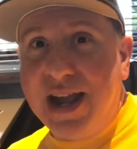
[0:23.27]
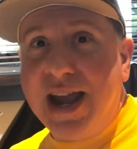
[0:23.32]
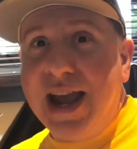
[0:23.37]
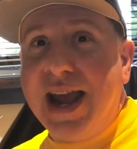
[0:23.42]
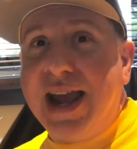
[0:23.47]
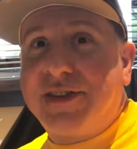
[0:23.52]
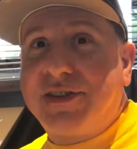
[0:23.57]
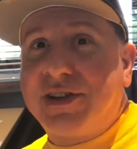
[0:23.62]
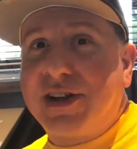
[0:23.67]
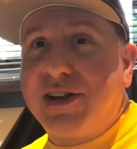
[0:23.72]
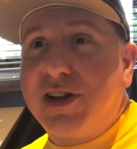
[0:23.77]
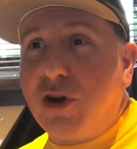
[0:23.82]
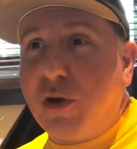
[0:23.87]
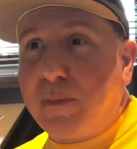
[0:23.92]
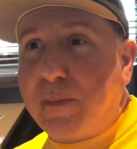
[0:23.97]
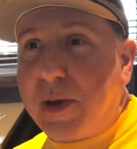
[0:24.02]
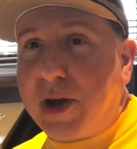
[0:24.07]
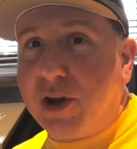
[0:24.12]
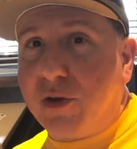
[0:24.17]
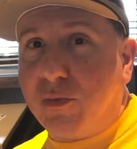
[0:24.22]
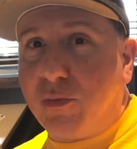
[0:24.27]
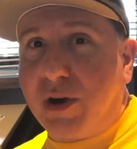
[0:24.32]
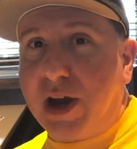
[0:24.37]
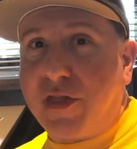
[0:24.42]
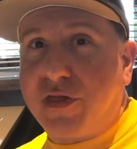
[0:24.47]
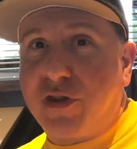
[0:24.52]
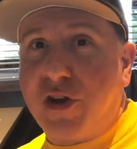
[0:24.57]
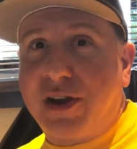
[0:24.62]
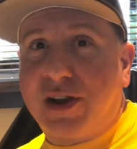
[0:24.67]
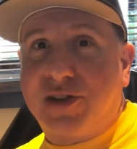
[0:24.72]
It's a little better than what
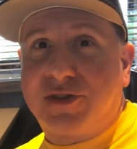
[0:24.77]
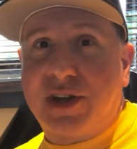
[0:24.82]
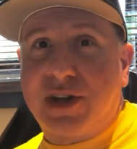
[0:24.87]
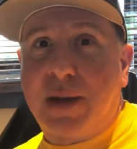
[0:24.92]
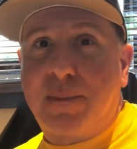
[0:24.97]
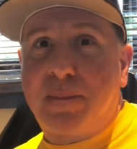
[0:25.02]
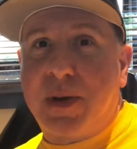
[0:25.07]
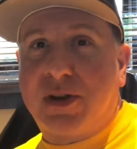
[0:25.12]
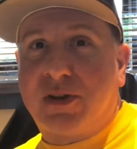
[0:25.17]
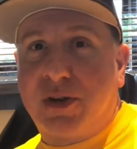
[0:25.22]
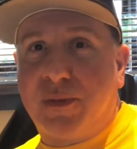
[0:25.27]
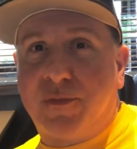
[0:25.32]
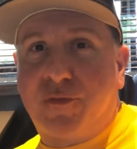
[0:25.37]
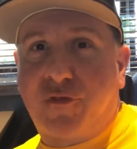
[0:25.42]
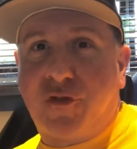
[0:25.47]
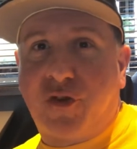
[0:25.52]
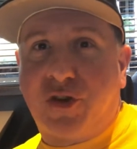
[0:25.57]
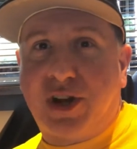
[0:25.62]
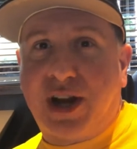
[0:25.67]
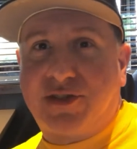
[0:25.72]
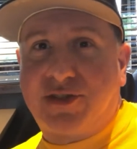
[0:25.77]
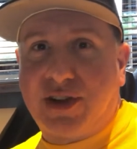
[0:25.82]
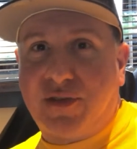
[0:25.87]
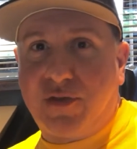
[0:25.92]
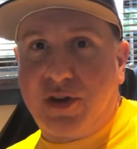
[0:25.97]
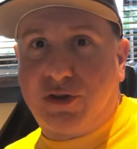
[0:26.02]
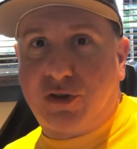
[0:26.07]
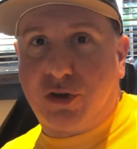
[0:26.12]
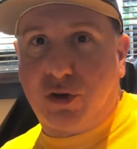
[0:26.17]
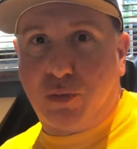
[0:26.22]
I thought because I picked them for like
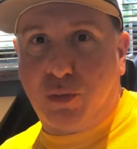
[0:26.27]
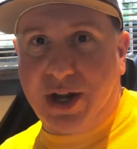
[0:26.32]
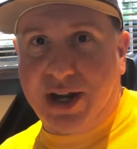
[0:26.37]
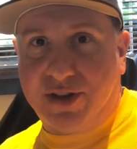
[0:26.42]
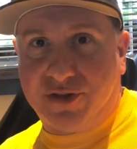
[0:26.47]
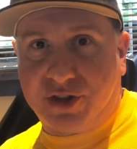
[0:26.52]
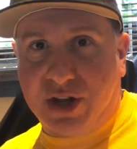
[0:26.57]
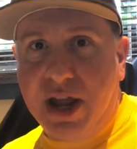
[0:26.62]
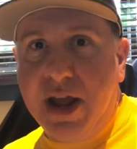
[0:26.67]
72 wins.